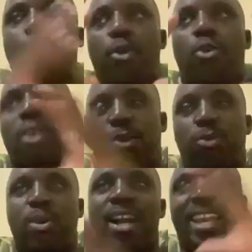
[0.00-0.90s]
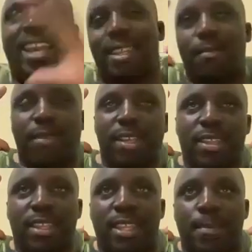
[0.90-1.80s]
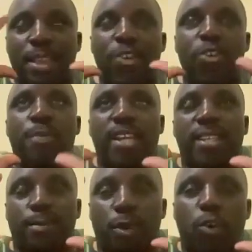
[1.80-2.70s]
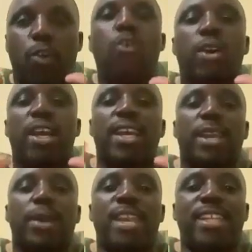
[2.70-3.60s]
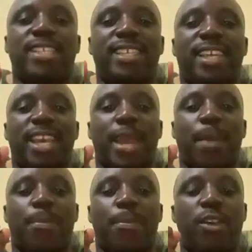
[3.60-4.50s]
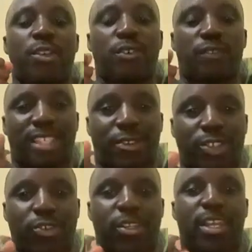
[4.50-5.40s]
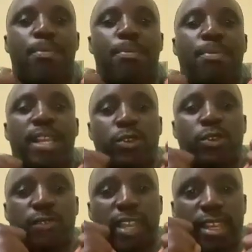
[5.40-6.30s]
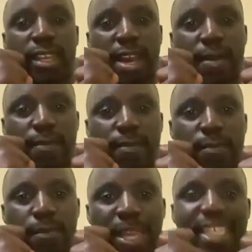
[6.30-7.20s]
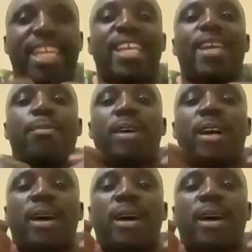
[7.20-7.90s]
Moko, and Wang. In the middle part, Moko means a point of interaction, a place of meeting.